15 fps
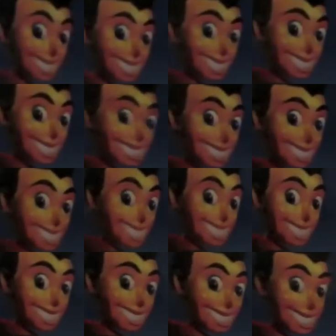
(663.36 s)
Astro
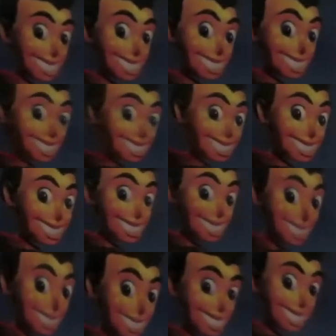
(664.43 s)
Lanes.
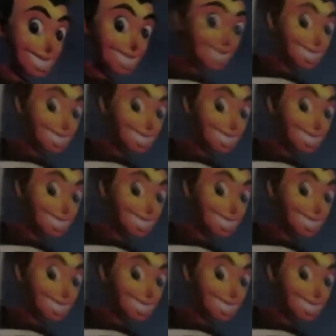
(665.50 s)
I played